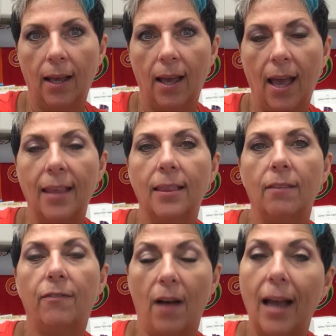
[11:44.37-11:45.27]
And
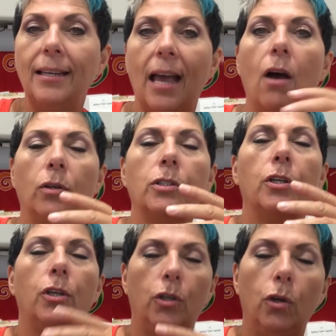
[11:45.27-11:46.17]
find out
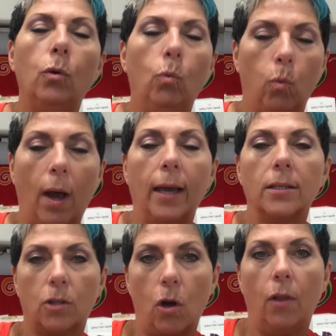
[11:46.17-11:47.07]
to you why
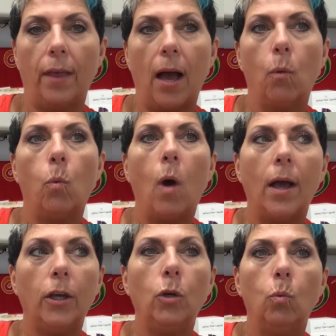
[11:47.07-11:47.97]
it's called that,
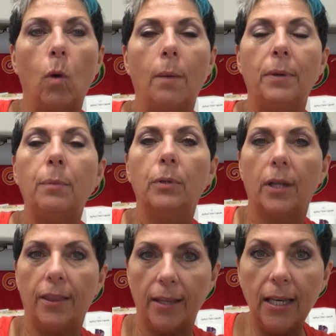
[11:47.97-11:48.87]
what you want people
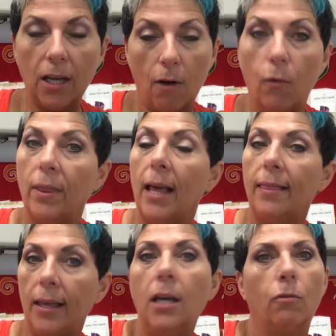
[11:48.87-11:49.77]
to think of when they
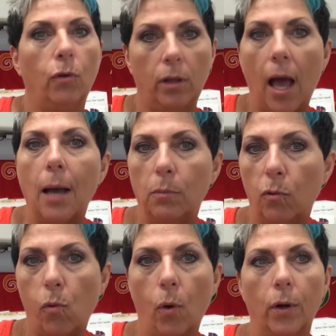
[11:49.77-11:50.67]
think of Reliable
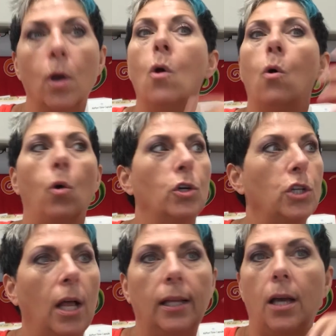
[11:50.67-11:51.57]
Ford or
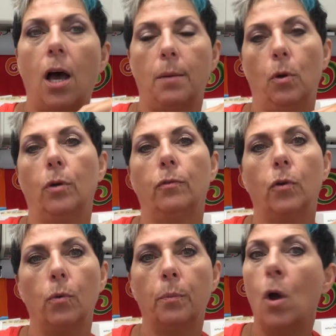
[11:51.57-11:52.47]
Shelley Automotive
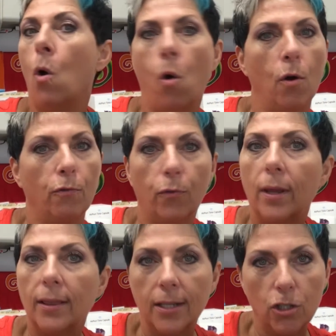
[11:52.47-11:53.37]
Group or
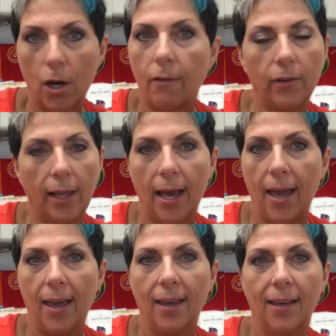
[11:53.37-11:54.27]
Friendly
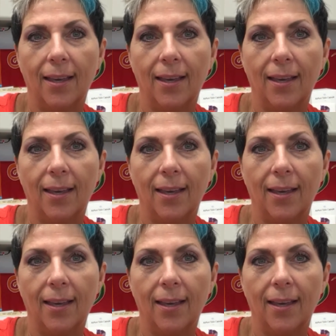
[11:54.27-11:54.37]
Chevrolet.